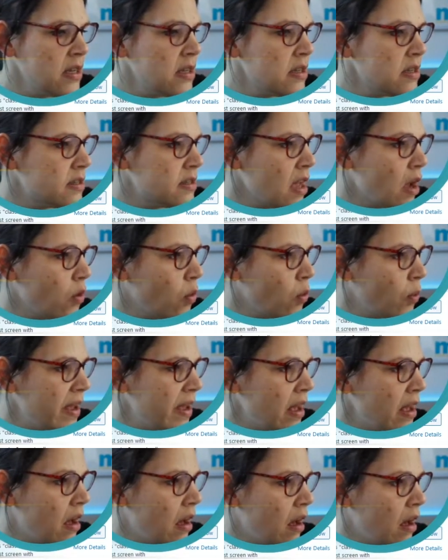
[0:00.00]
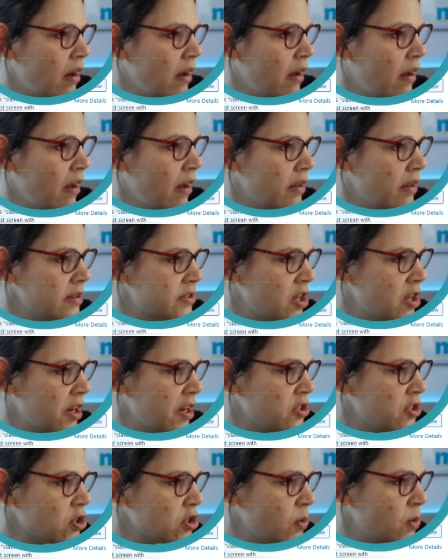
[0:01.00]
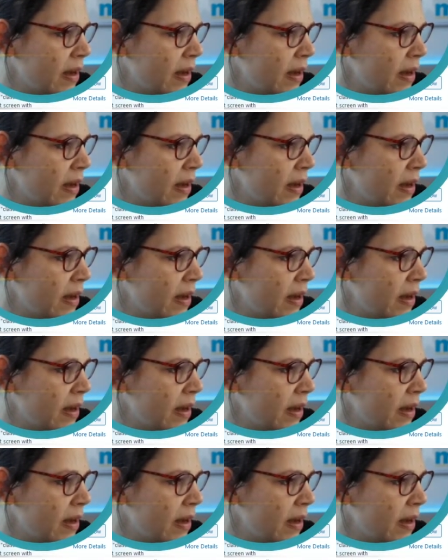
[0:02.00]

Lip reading: So we are going to just